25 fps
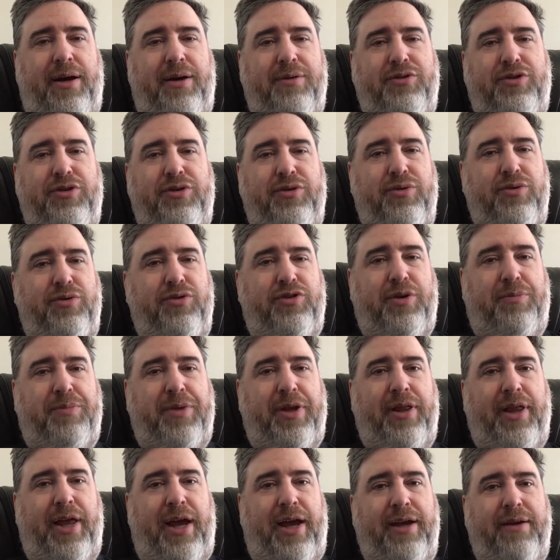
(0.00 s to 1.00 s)
to
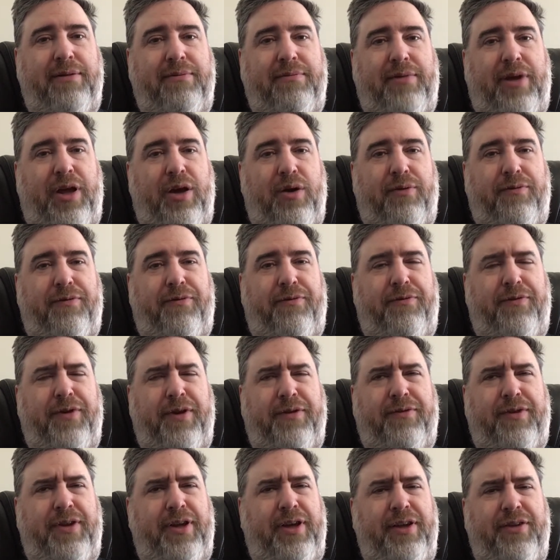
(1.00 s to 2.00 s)
something like
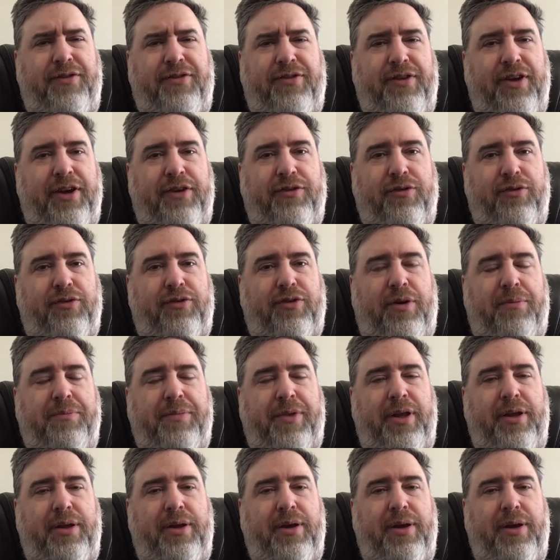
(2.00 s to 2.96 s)
56 or something.